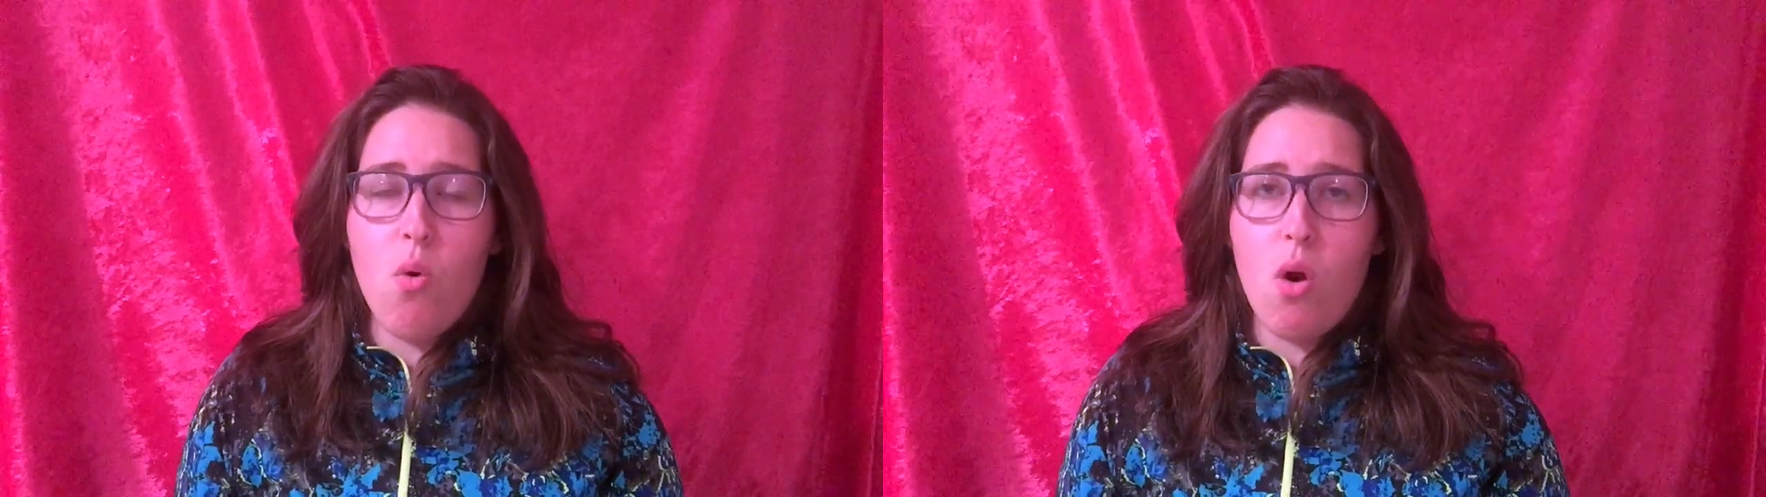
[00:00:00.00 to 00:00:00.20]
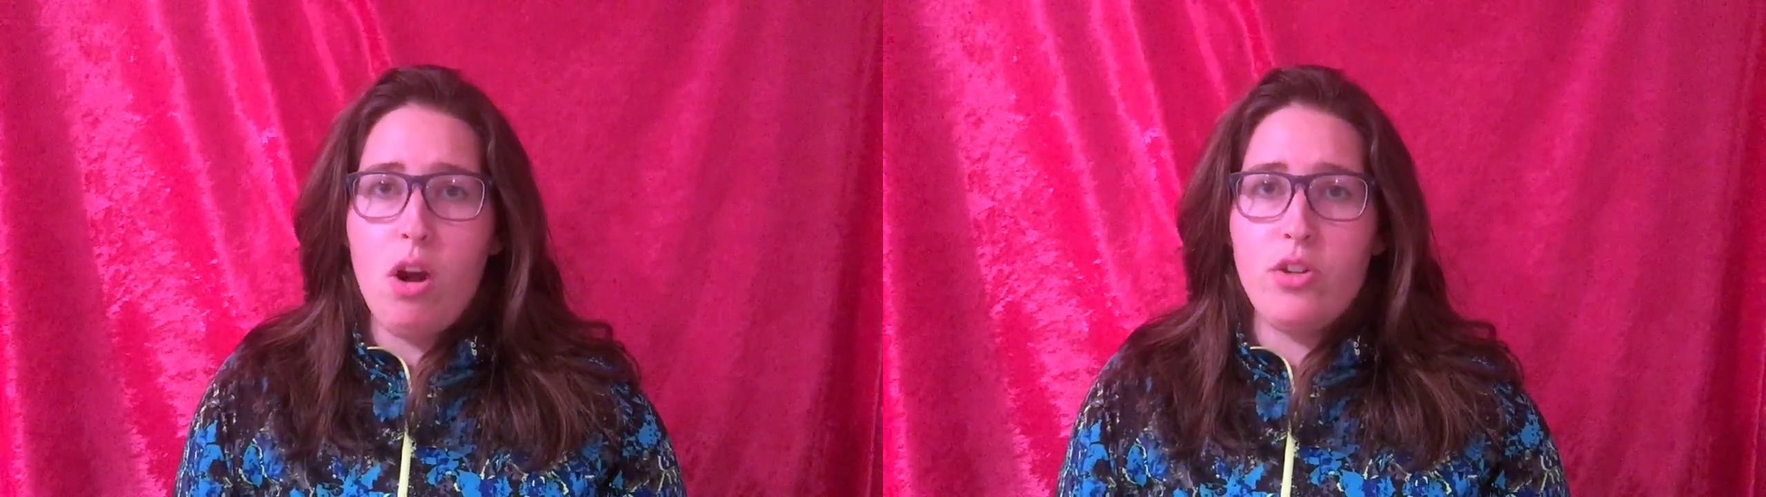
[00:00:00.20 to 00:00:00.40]

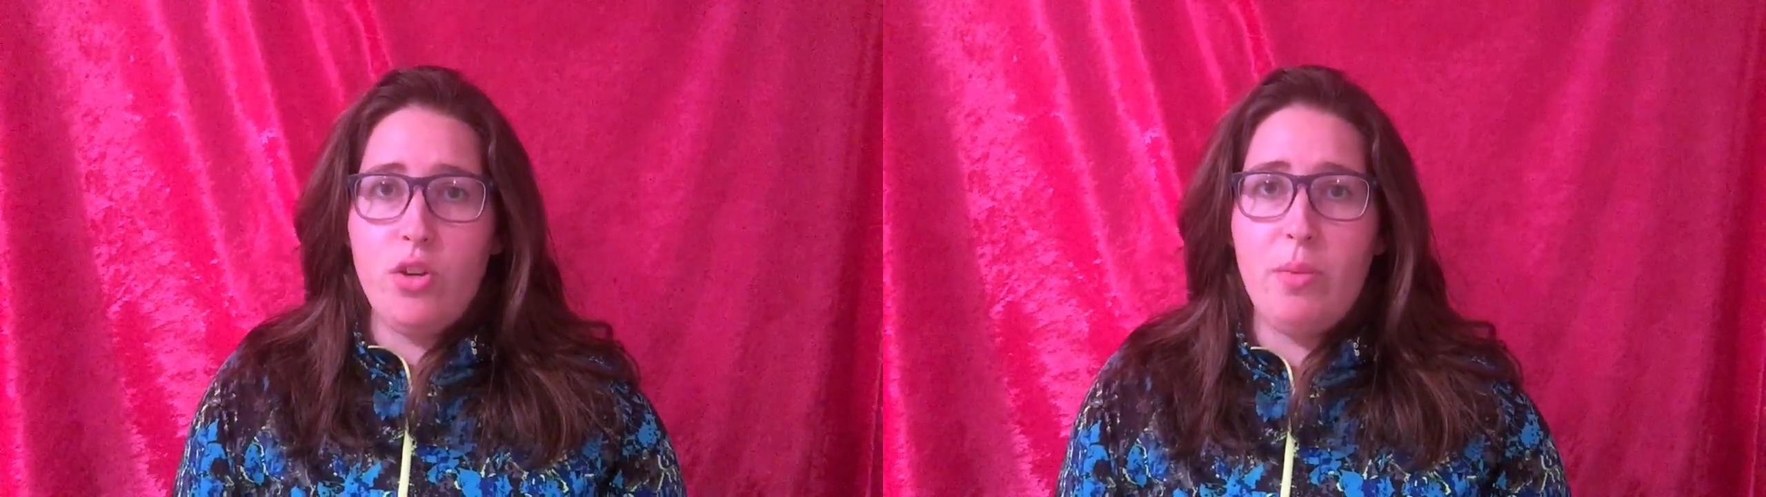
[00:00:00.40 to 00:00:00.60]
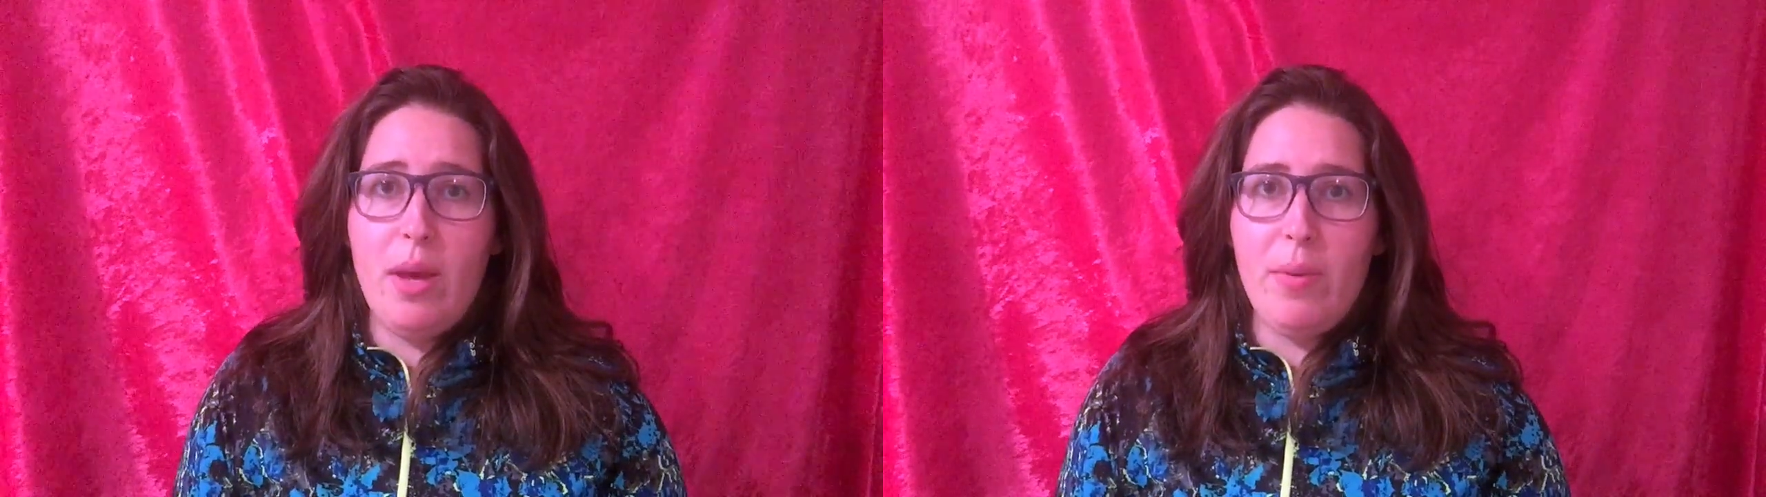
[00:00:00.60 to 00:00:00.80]
or
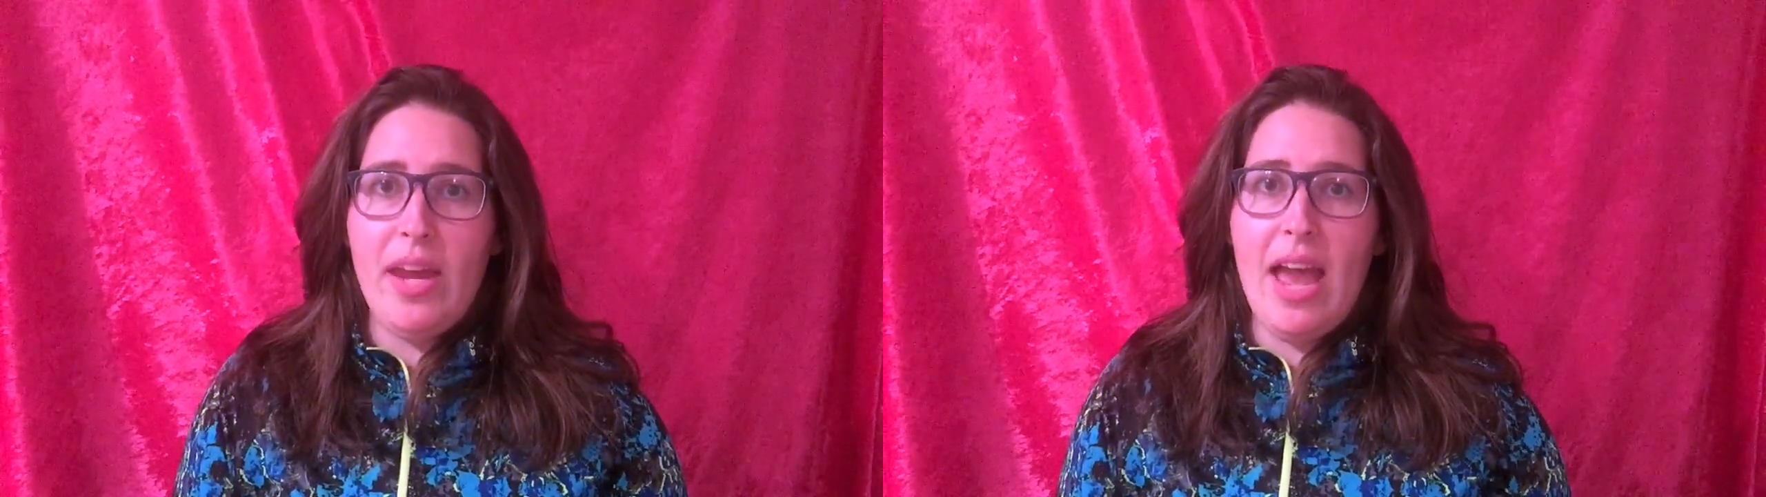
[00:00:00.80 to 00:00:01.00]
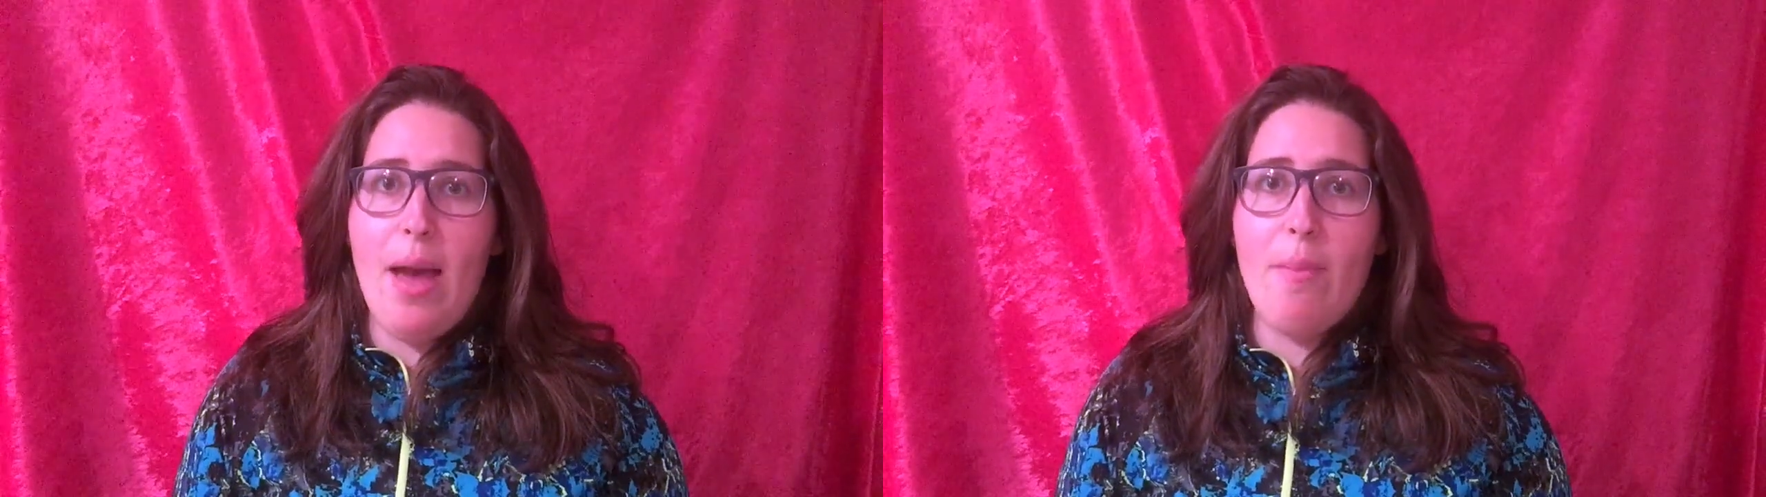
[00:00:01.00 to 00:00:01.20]
shoot me a
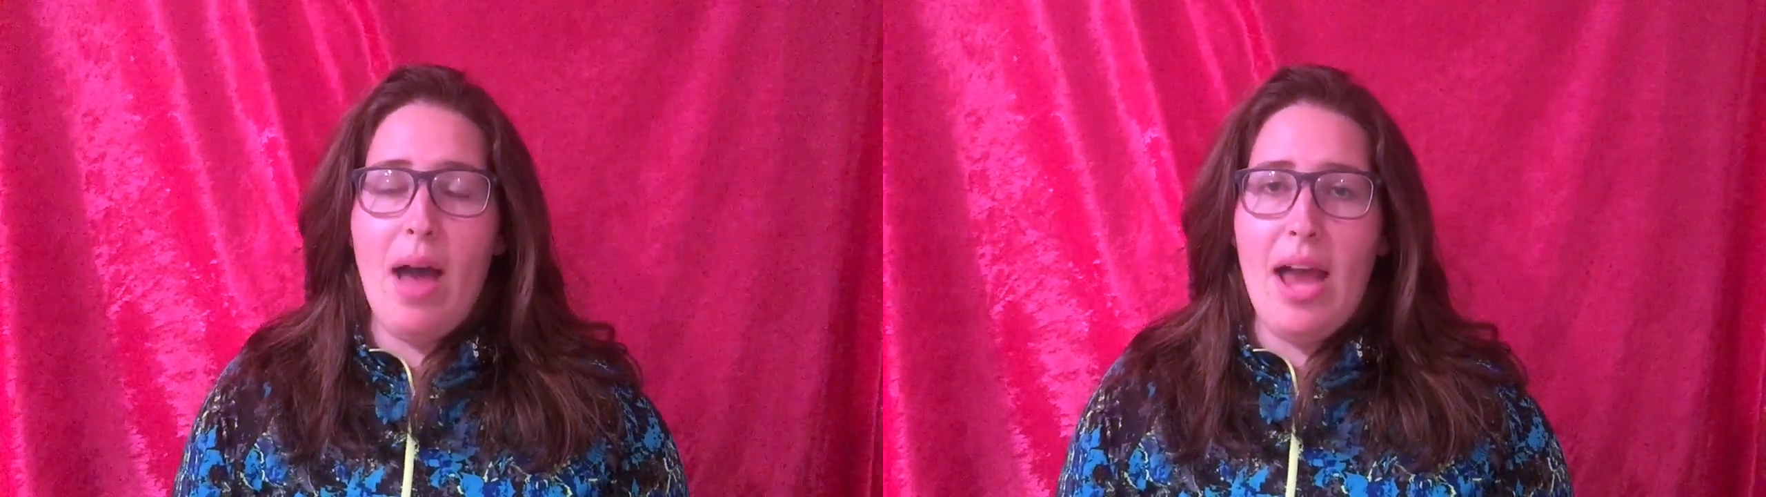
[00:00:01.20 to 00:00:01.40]
PM.